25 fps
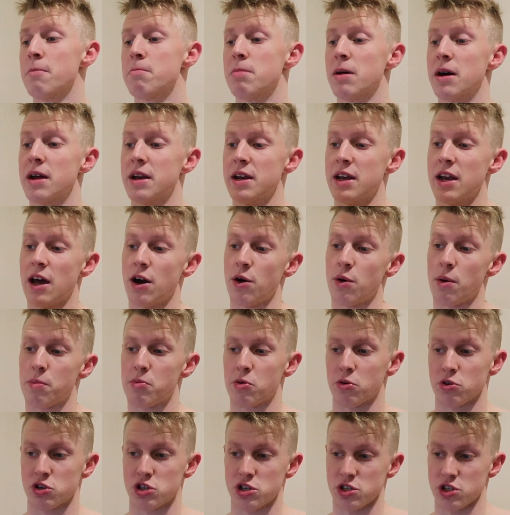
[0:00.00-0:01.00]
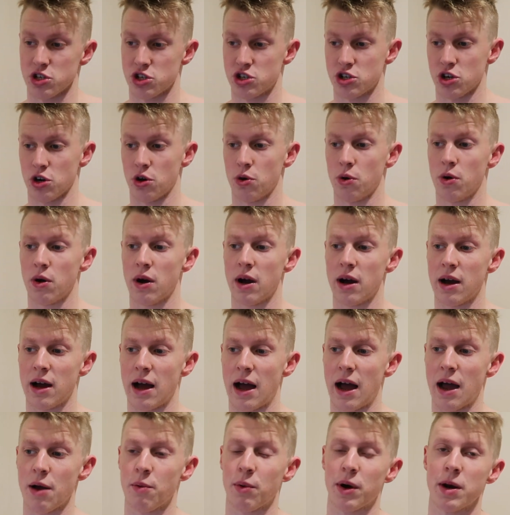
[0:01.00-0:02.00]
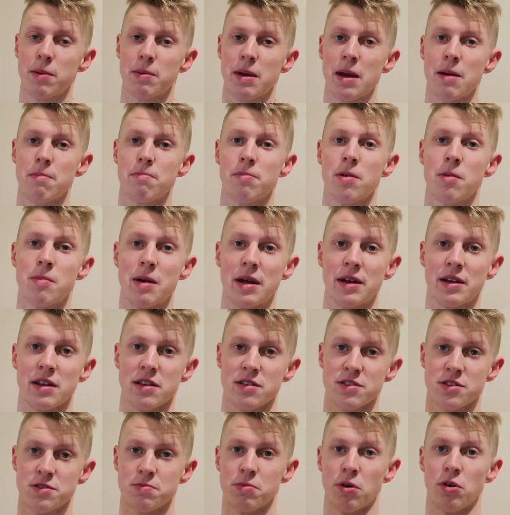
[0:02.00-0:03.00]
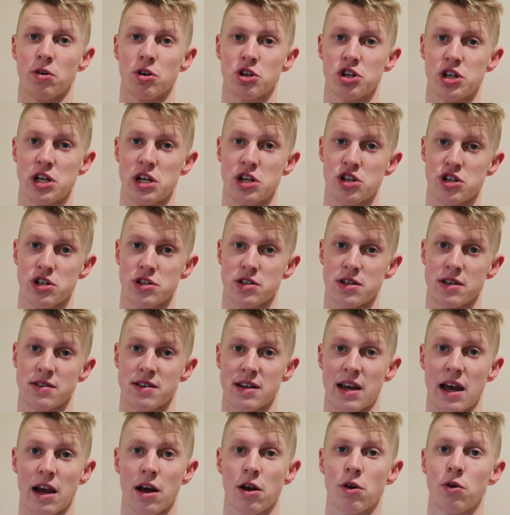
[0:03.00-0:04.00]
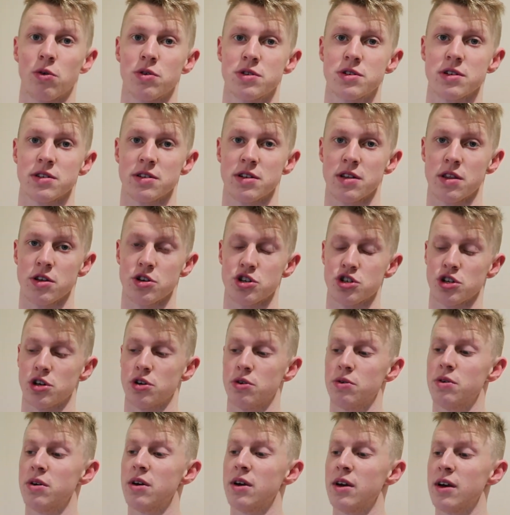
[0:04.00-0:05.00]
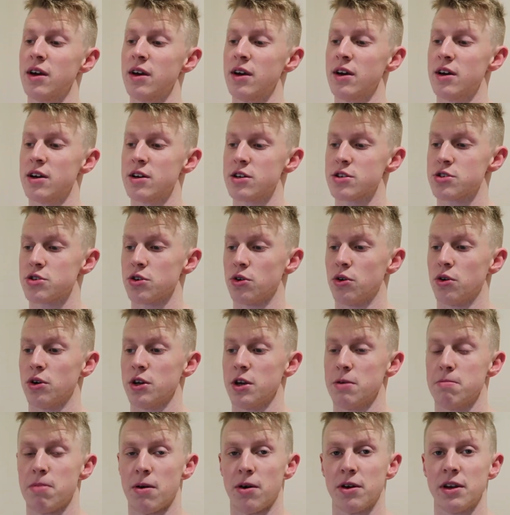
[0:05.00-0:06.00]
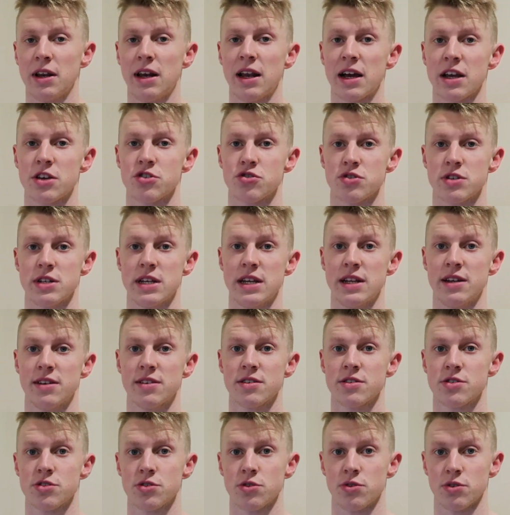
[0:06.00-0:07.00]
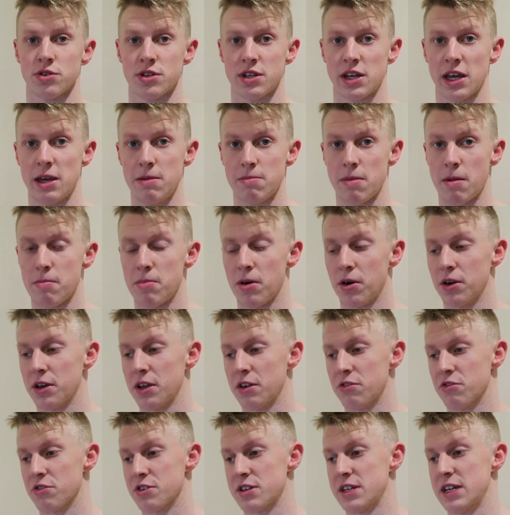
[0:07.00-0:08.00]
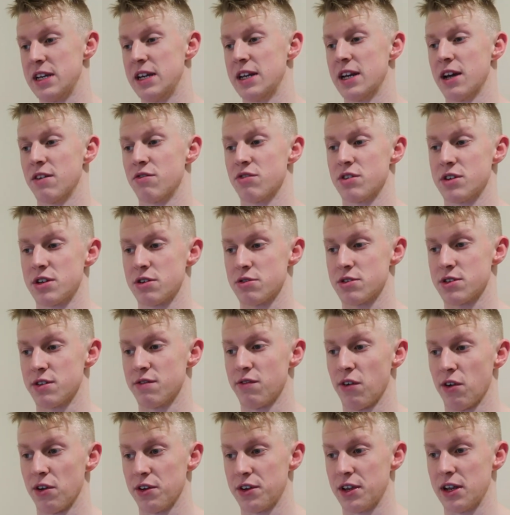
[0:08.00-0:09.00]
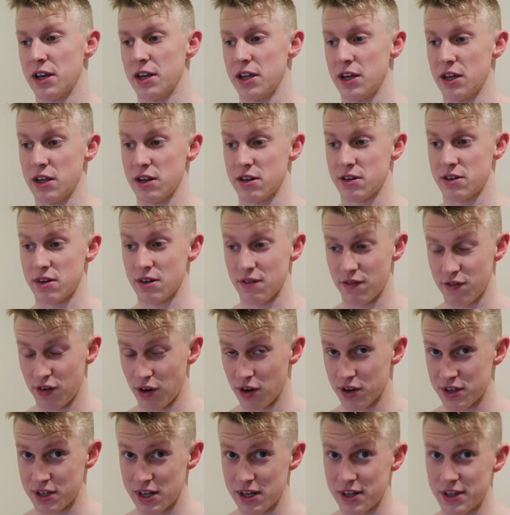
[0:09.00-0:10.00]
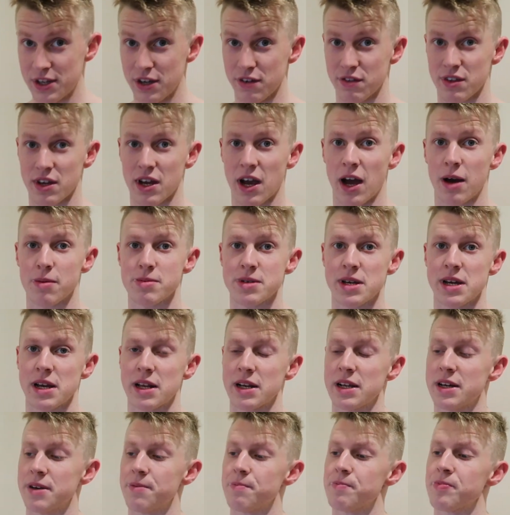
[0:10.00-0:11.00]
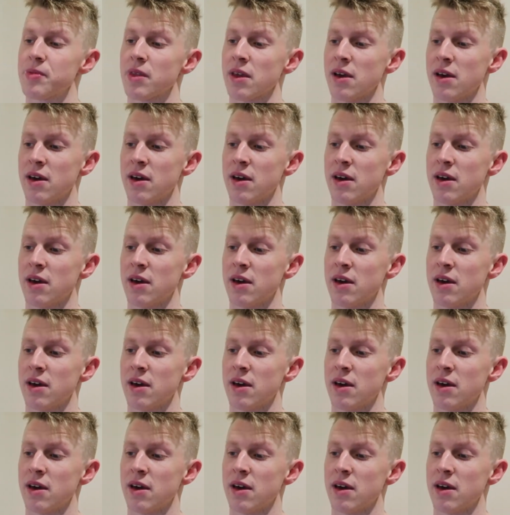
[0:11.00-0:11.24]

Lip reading: But now approaching the show, I want to be implementing small changes as I get closer to the show. So your body likes routine, so to keep my body in routine, I've reduced the volatility of the carb cycling